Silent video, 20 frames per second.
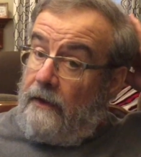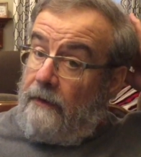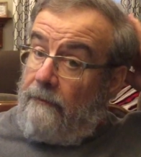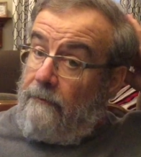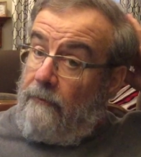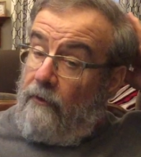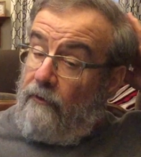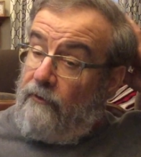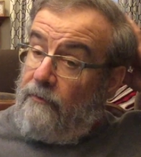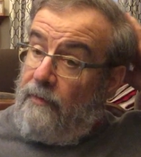
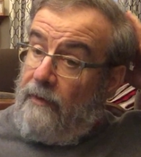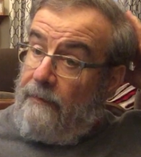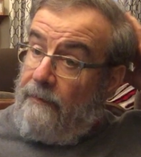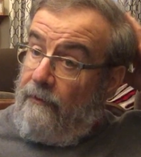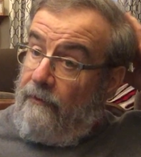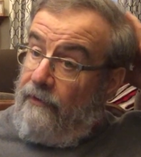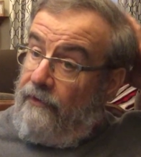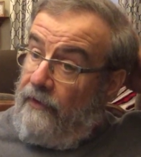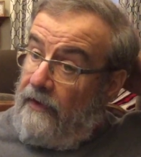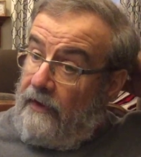Most people
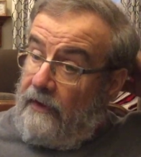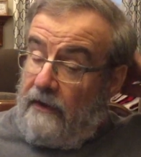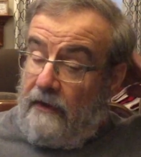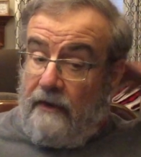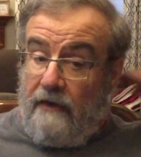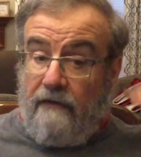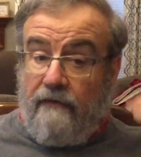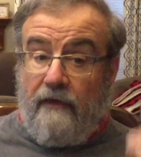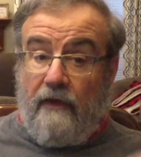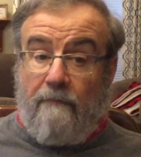think
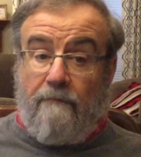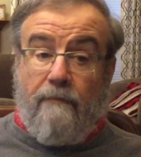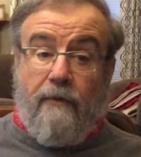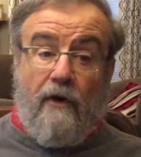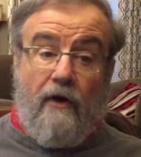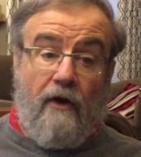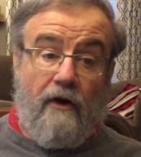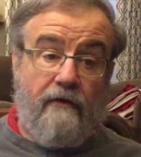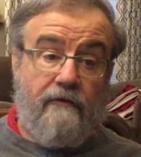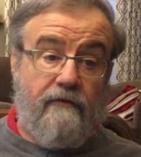that
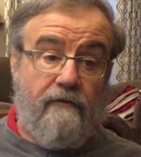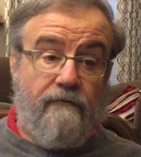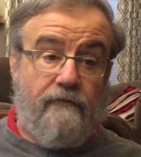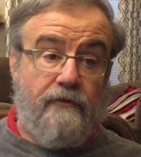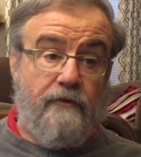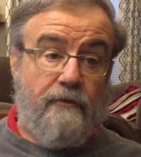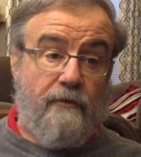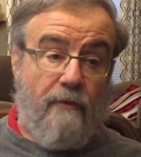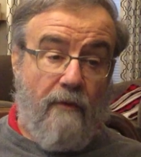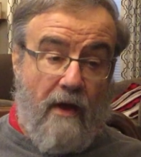parts of
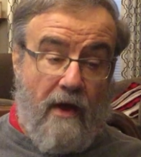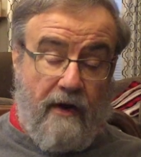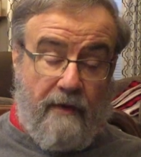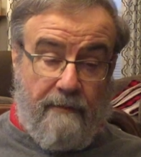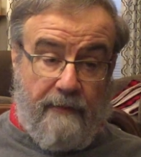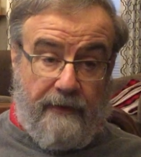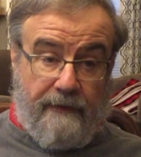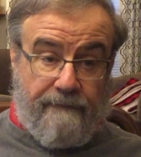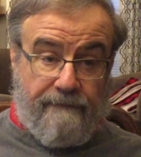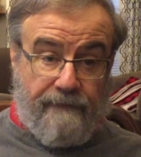
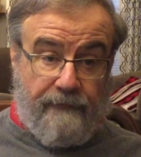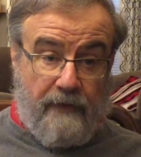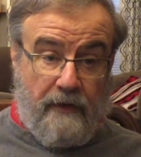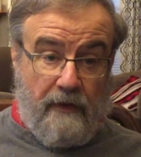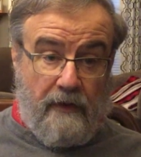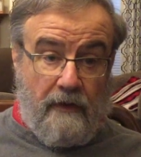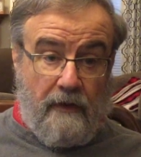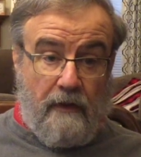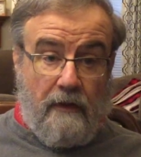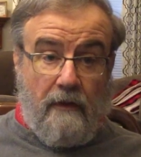Deuteronomy
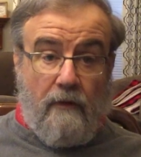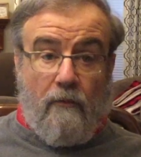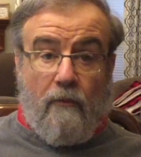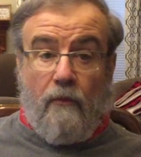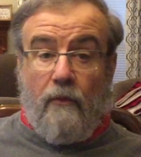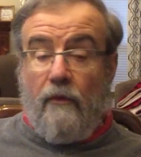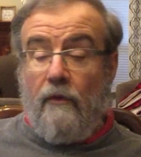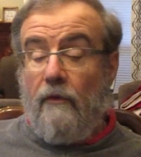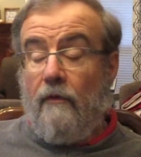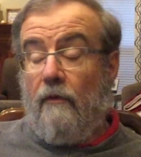
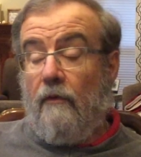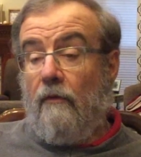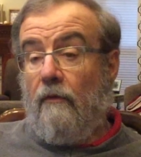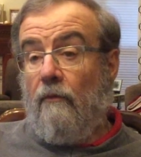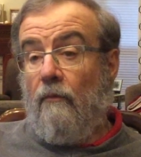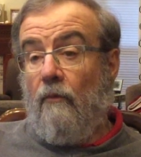were